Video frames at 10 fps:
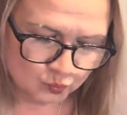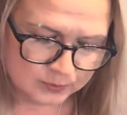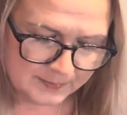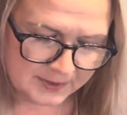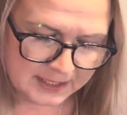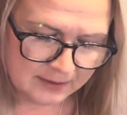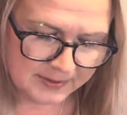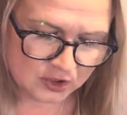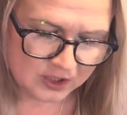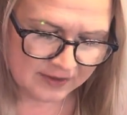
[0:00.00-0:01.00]
Something here
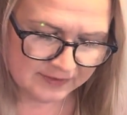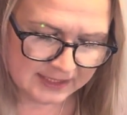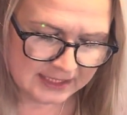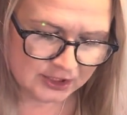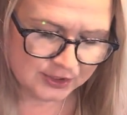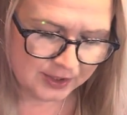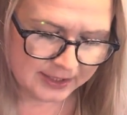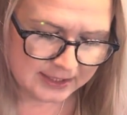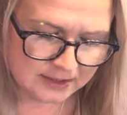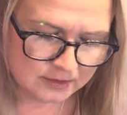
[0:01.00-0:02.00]
about travelling at
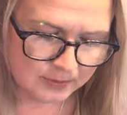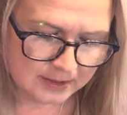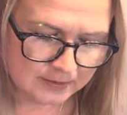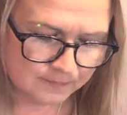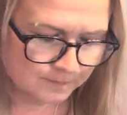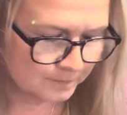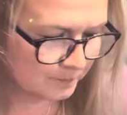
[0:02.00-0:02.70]
night as well.